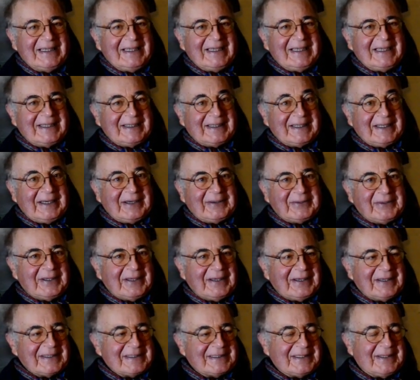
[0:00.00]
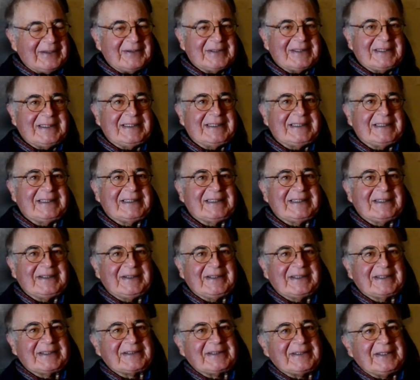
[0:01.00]
And then I realised I was in
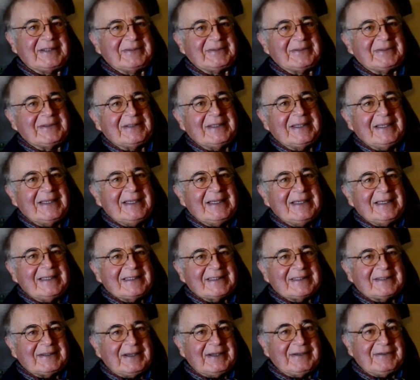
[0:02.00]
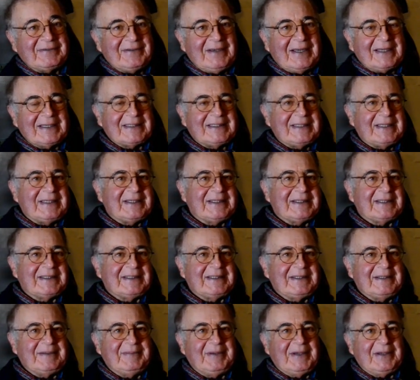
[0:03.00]
serious trouble, so I flagged down
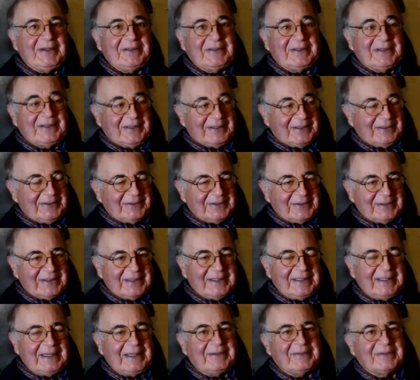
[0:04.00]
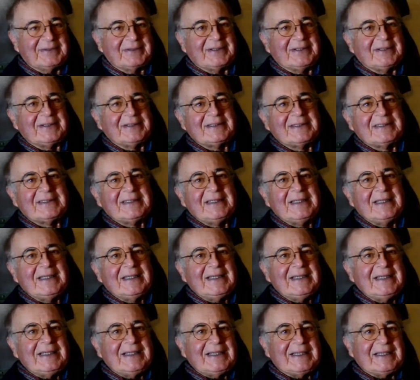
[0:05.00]
a boat called Albatross,
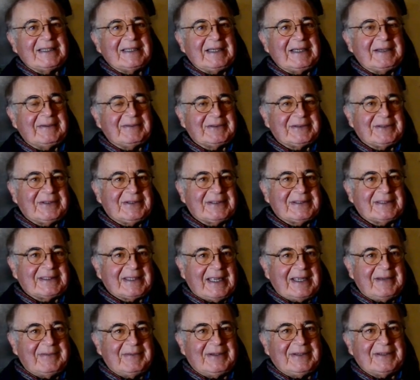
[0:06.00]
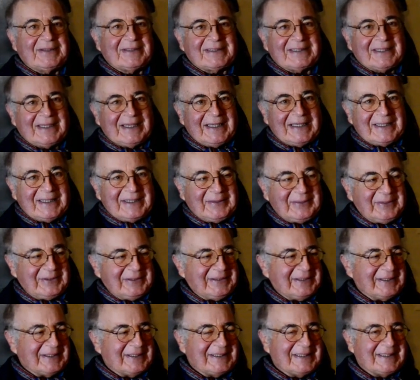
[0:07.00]
and Albatross came alongside, which you
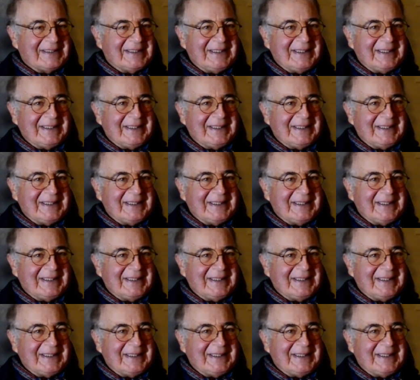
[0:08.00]
can see